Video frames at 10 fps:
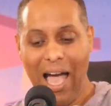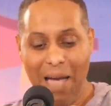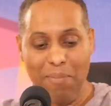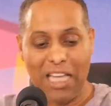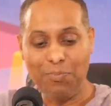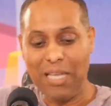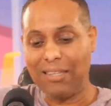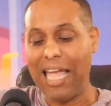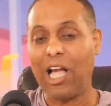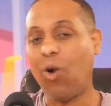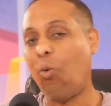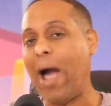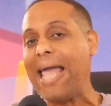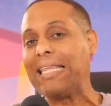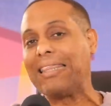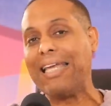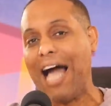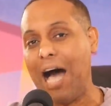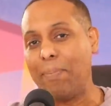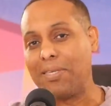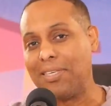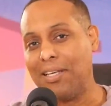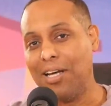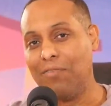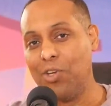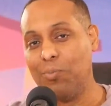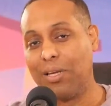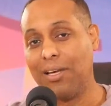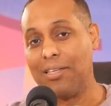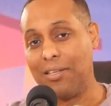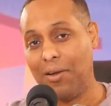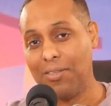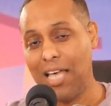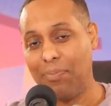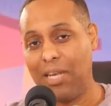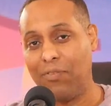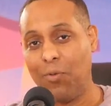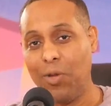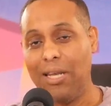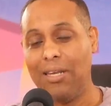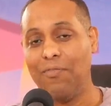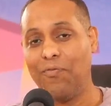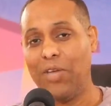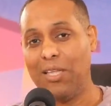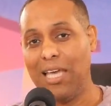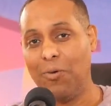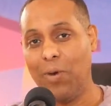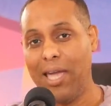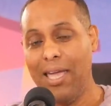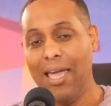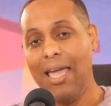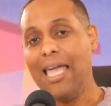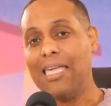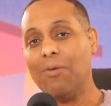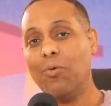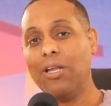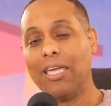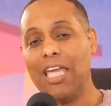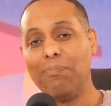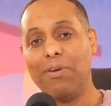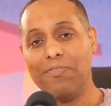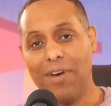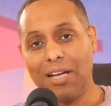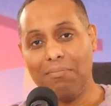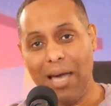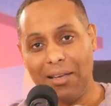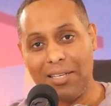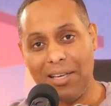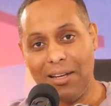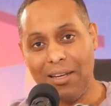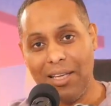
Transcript: That makes me think quite the opposite of you, because you know something. If you really did feel that way, you would have kept your mouth shut.